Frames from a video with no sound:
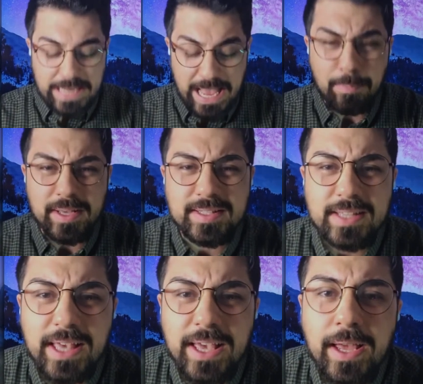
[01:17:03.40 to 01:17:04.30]
happens,
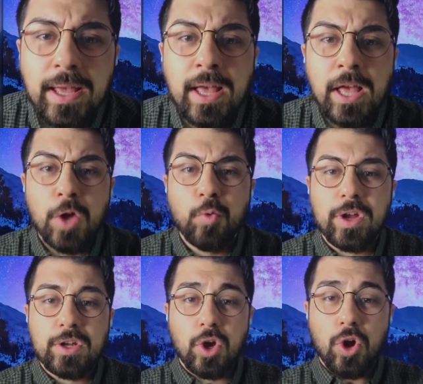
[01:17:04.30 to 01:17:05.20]
when
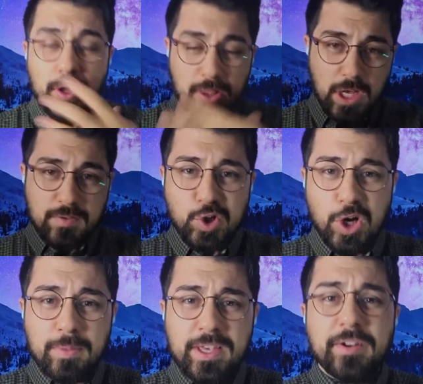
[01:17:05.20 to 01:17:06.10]
God loves
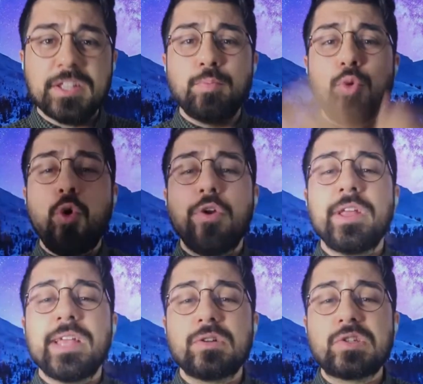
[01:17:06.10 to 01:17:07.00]
come here, it's pouring
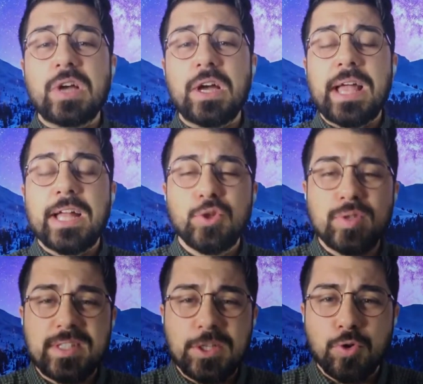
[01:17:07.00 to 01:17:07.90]
outside. And you
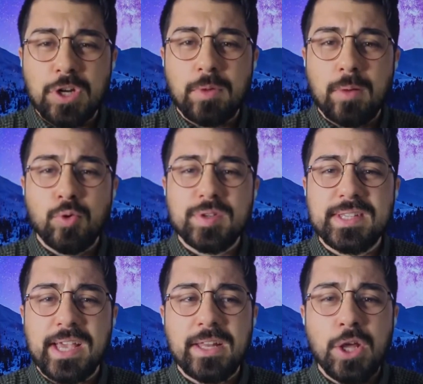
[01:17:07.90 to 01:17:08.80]
see your Imam
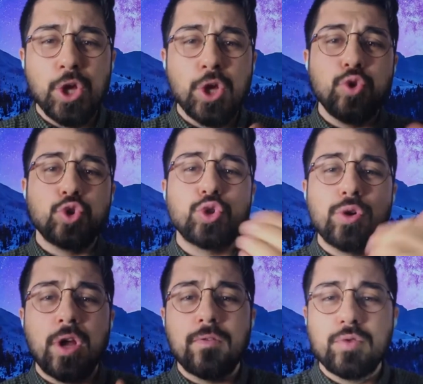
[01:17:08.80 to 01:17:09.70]
Hussein, you show
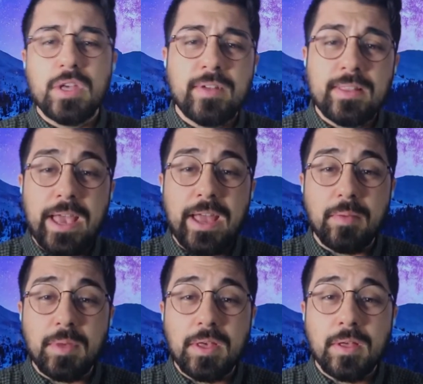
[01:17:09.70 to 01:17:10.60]
love to even the
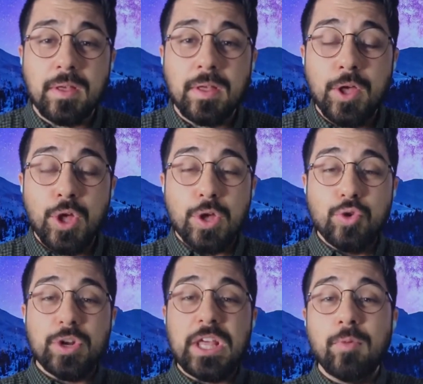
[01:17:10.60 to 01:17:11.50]
enemy.
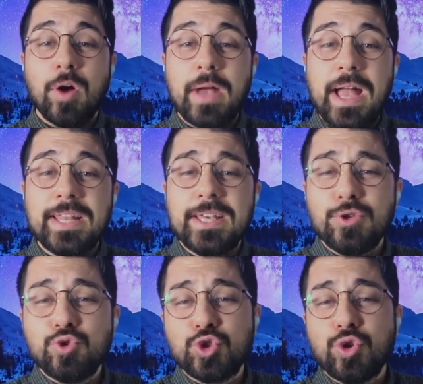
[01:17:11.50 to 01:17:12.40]
Your Imam Ali,
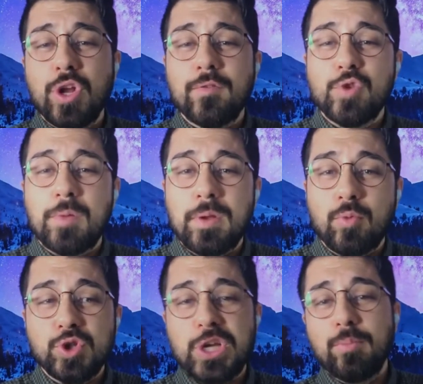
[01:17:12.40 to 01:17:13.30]
you show love to Ibn
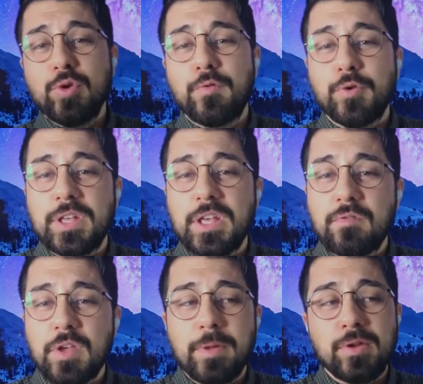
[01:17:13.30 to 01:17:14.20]
Muljam. You forgive
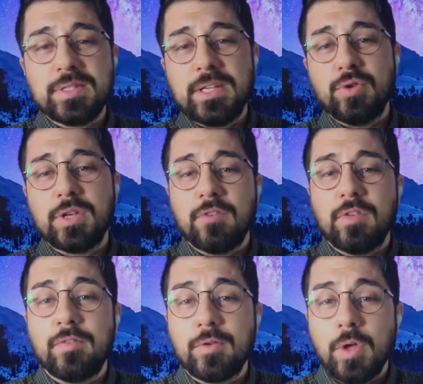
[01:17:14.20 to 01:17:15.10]
him. And you say you give
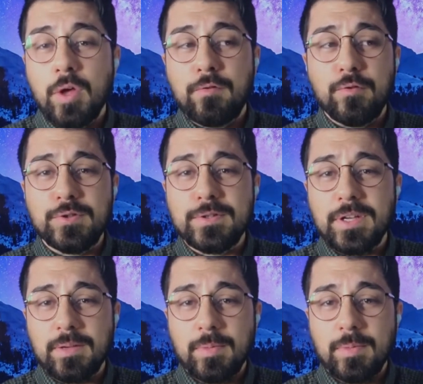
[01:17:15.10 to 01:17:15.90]
even food to him.